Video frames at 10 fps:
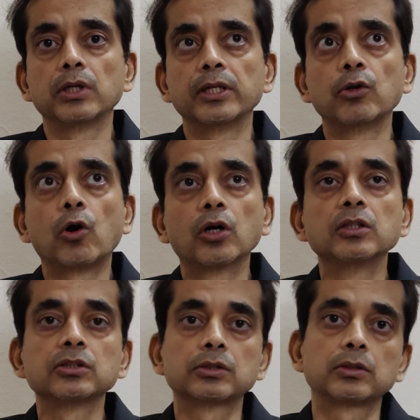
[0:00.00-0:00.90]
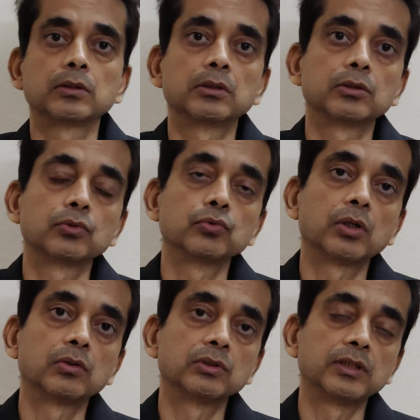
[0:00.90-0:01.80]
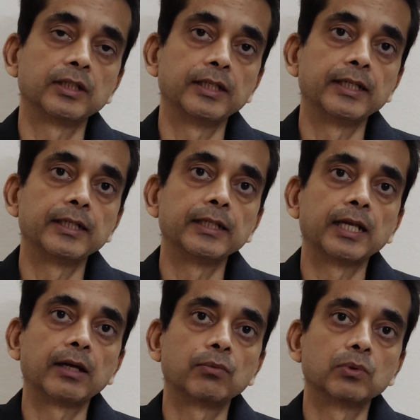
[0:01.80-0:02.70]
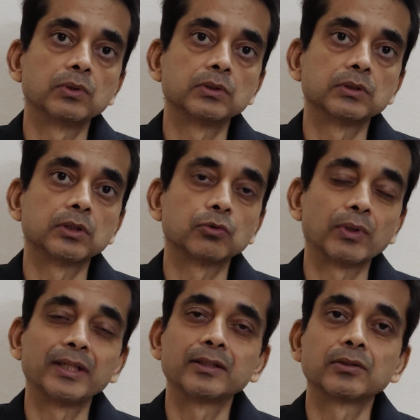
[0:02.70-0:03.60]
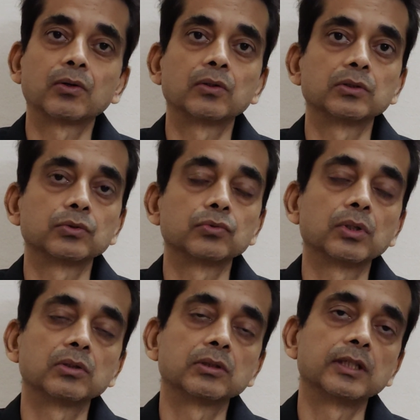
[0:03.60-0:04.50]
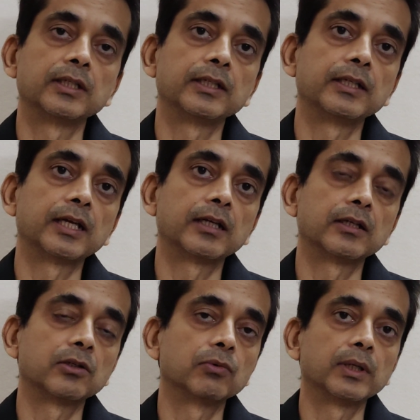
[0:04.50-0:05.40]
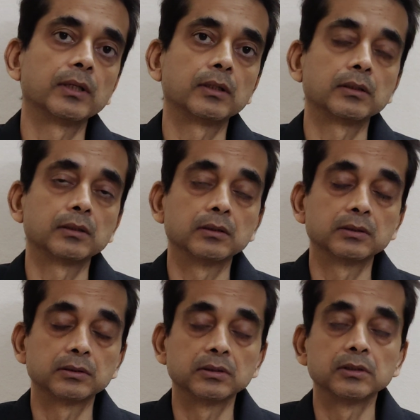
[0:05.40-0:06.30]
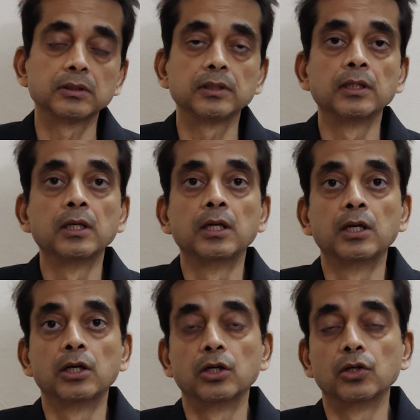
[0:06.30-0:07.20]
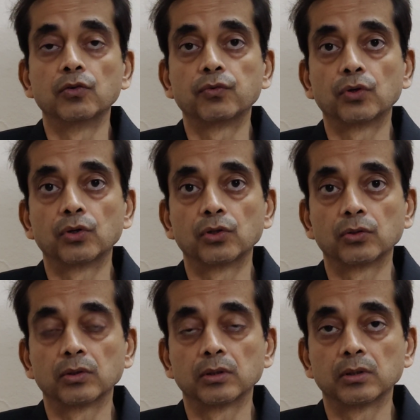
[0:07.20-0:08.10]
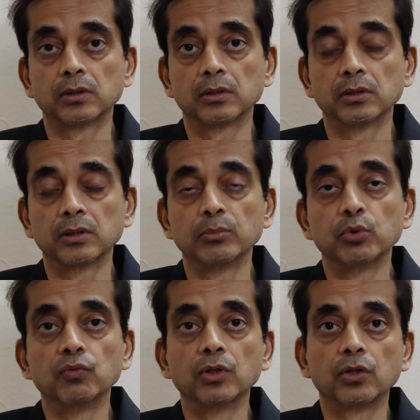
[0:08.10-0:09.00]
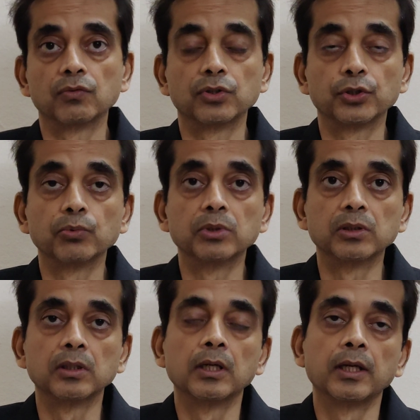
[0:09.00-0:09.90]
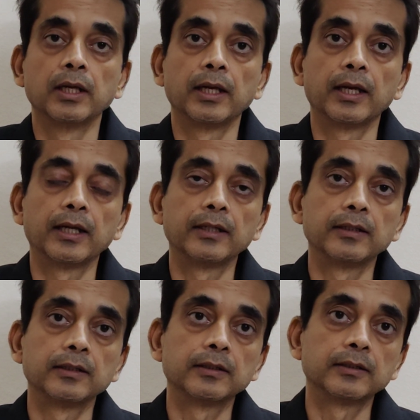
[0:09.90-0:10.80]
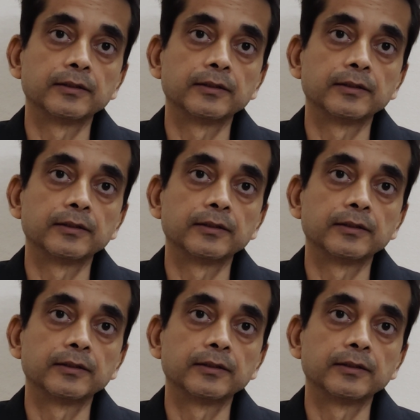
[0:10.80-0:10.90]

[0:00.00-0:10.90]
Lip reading: in August 2018, I was 20th August 2018, I underwent the surgery for the removal of the tumor. And